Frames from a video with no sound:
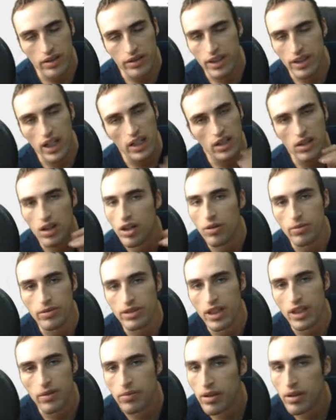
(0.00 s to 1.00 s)
exact
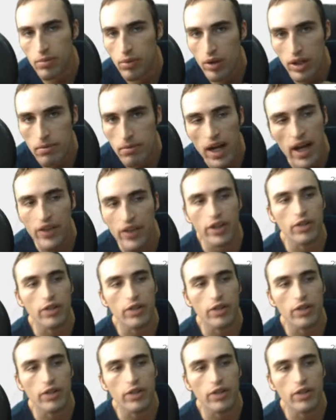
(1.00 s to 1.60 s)
100% pinpoint math here,